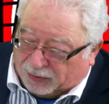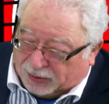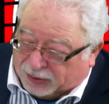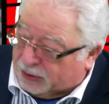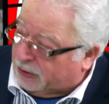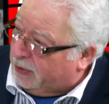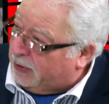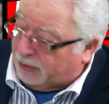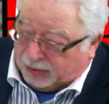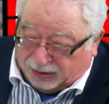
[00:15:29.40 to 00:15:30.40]
thing to do,
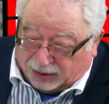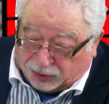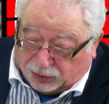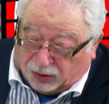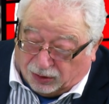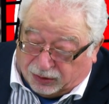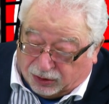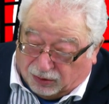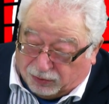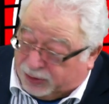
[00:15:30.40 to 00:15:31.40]
and it's good on the
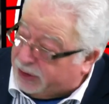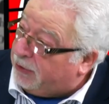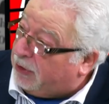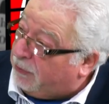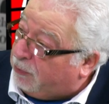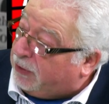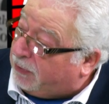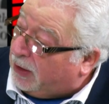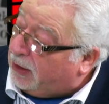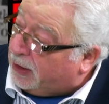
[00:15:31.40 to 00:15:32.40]
Coventry Telegraph really
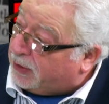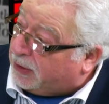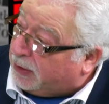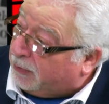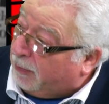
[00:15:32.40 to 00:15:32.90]
for highlighting it.